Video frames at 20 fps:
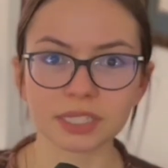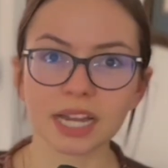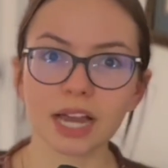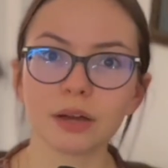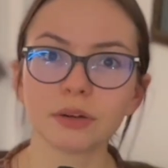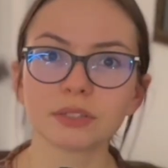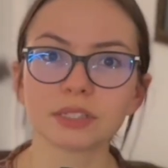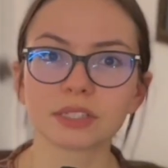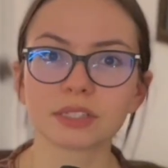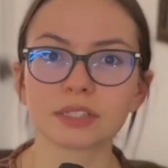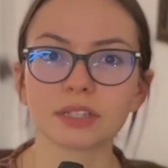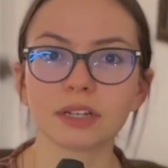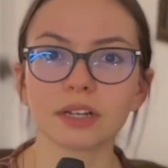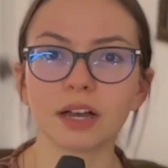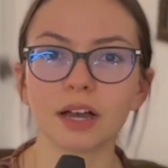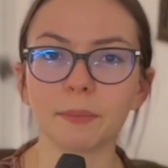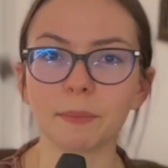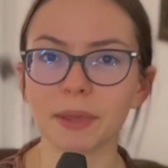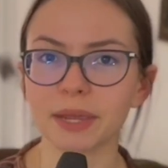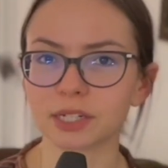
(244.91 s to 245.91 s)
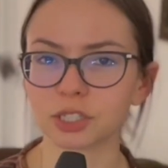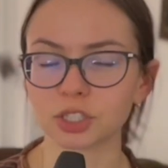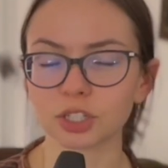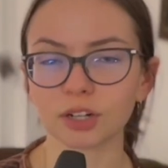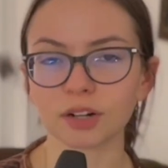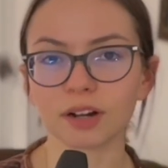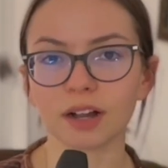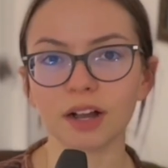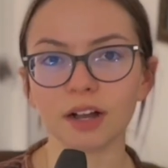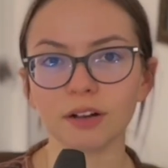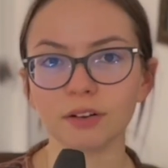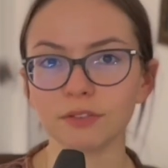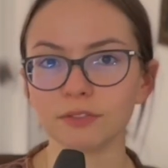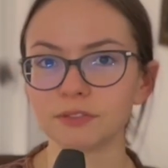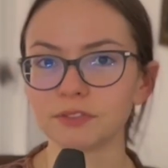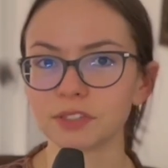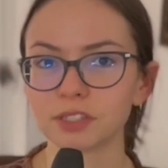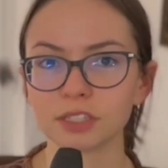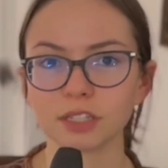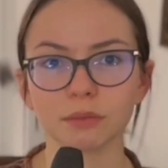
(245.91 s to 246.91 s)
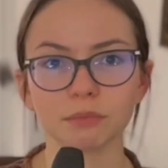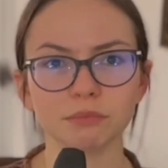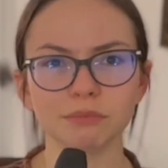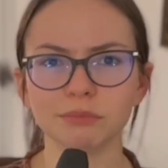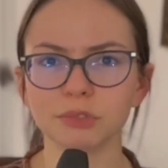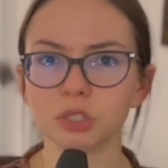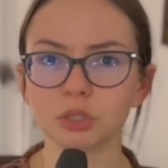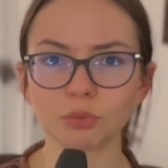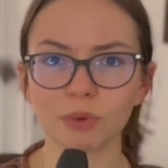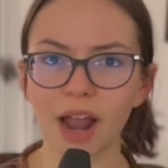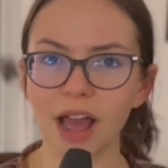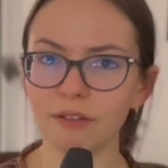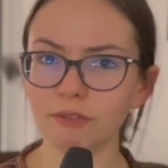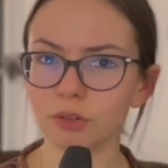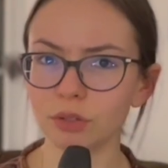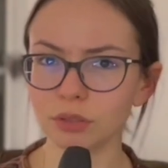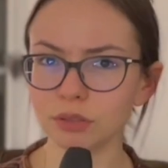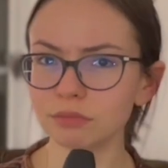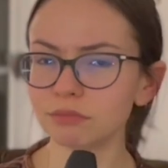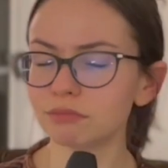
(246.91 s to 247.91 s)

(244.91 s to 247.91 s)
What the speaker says: out a picture of some gravel,